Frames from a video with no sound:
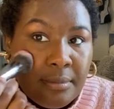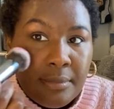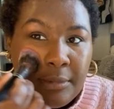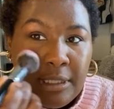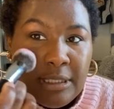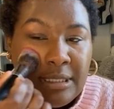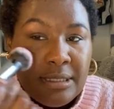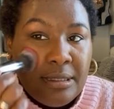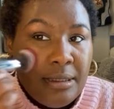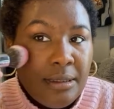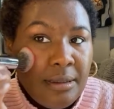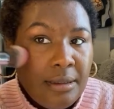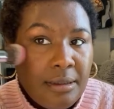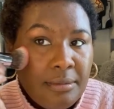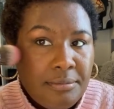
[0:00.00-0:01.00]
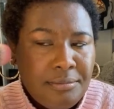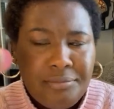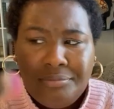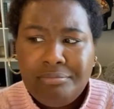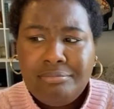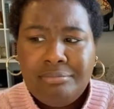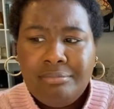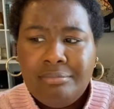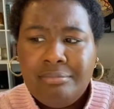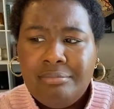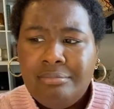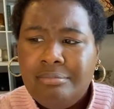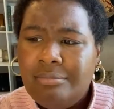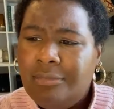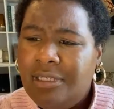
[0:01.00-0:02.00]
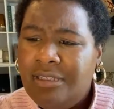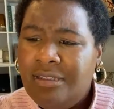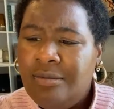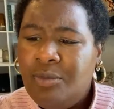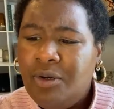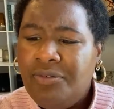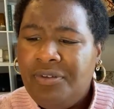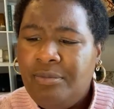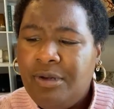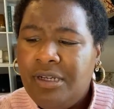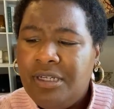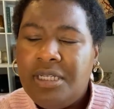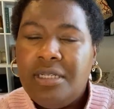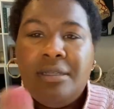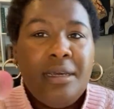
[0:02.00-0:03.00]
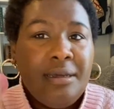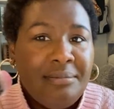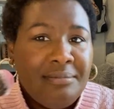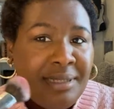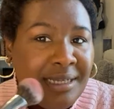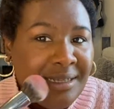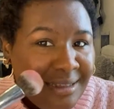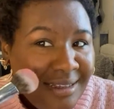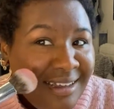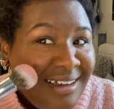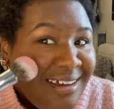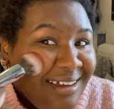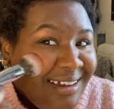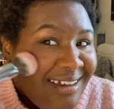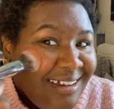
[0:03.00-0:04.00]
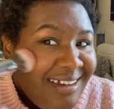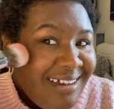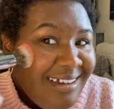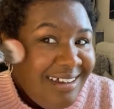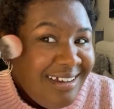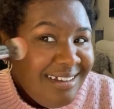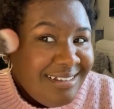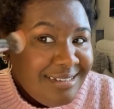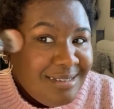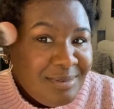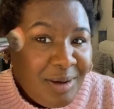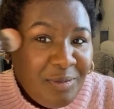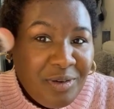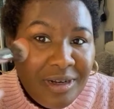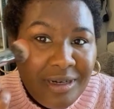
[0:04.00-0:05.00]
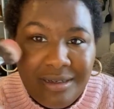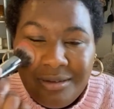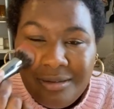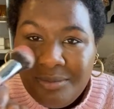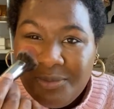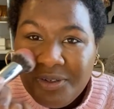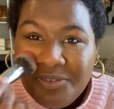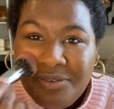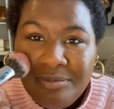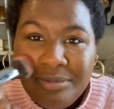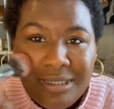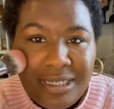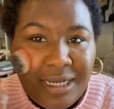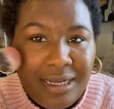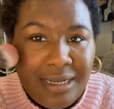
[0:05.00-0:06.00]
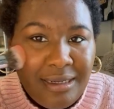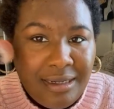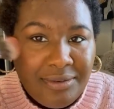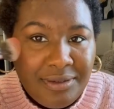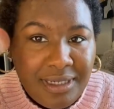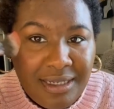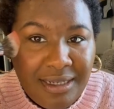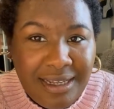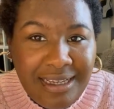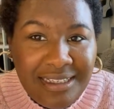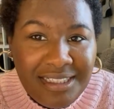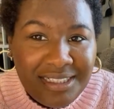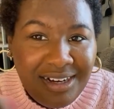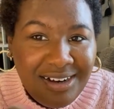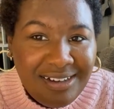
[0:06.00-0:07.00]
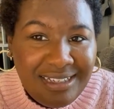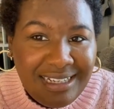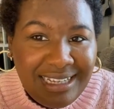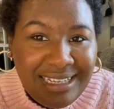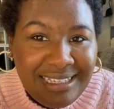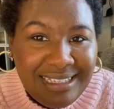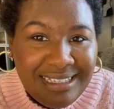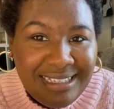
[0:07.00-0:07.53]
This is a Morphe brush. Yep. This is my one and only Morphe brush I got left. Hey, Charlie.